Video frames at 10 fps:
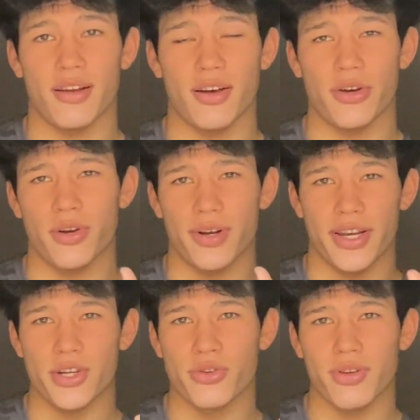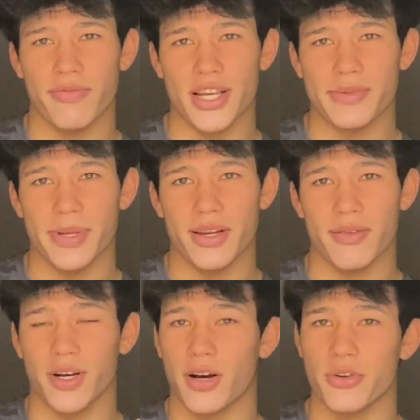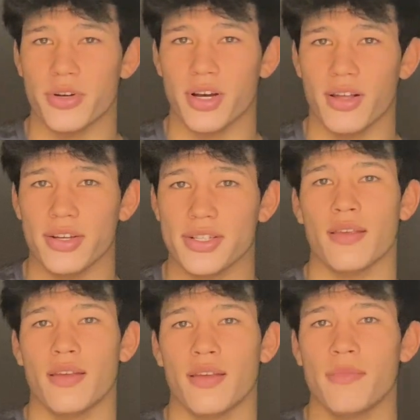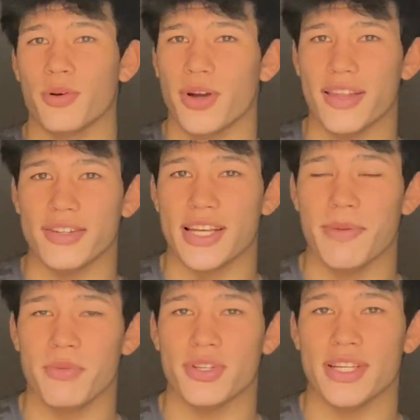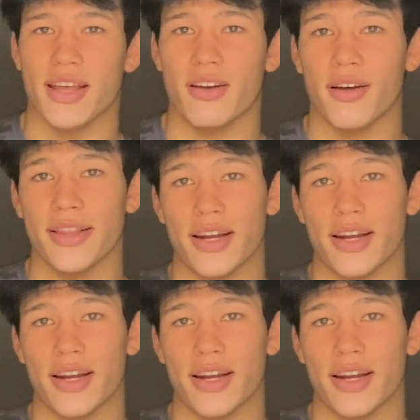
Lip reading: on your initial investment of $100, but rather 10% on that